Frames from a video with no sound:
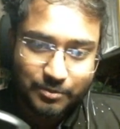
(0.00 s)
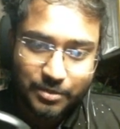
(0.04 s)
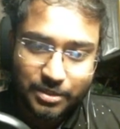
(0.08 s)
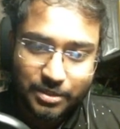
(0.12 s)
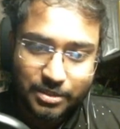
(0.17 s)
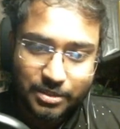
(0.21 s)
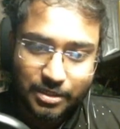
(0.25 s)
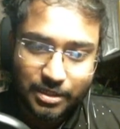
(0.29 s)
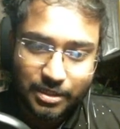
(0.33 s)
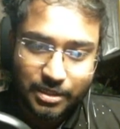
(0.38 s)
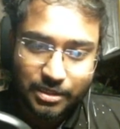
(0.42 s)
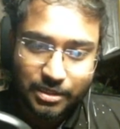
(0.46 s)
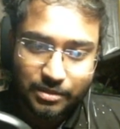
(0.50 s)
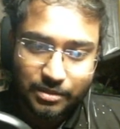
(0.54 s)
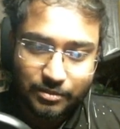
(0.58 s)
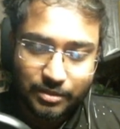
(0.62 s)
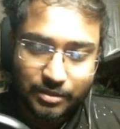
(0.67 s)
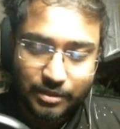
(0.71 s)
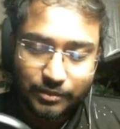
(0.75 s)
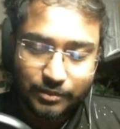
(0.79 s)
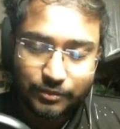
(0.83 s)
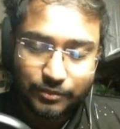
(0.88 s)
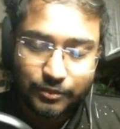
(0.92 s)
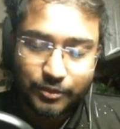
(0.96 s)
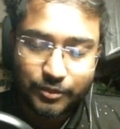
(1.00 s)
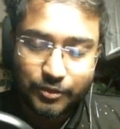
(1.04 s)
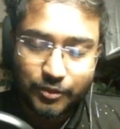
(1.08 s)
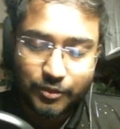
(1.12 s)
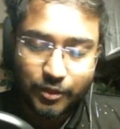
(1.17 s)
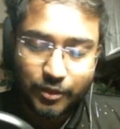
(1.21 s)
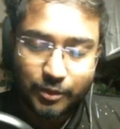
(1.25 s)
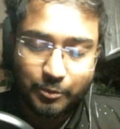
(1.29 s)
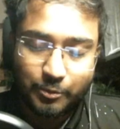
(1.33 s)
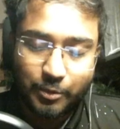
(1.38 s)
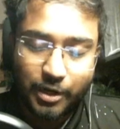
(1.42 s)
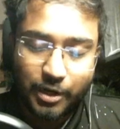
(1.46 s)
done it with foo
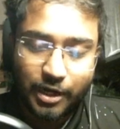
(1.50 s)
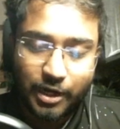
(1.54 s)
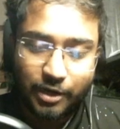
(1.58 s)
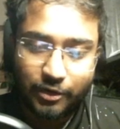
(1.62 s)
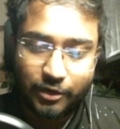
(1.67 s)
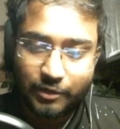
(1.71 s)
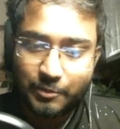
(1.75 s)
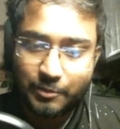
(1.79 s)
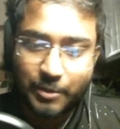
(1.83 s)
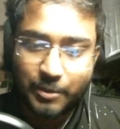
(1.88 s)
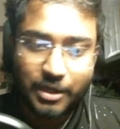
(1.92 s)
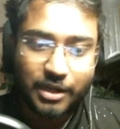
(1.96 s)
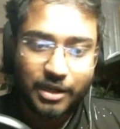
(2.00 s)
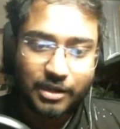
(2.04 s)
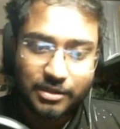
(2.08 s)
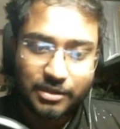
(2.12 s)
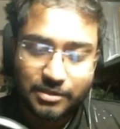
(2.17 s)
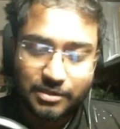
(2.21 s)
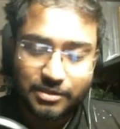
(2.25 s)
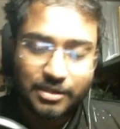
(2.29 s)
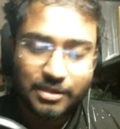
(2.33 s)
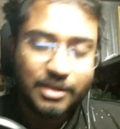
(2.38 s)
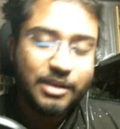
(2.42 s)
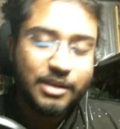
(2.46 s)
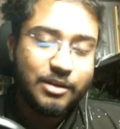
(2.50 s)
or bar or bars